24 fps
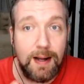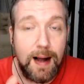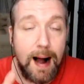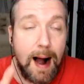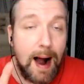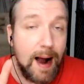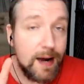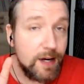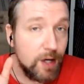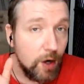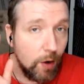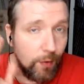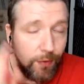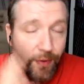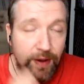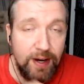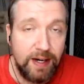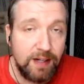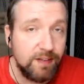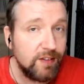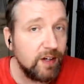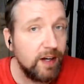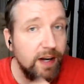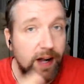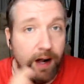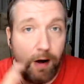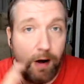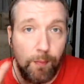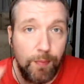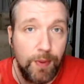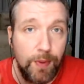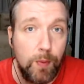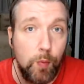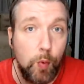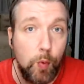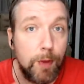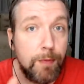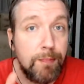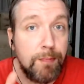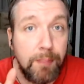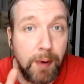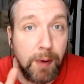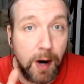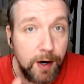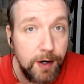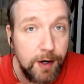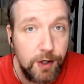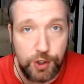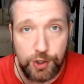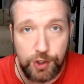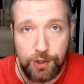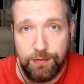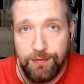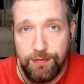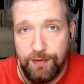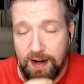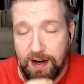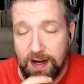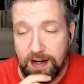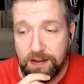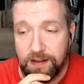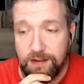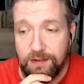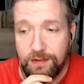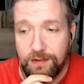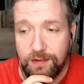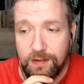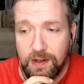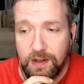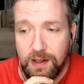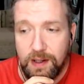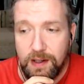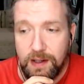I don't think it's going to help them with Punisher fans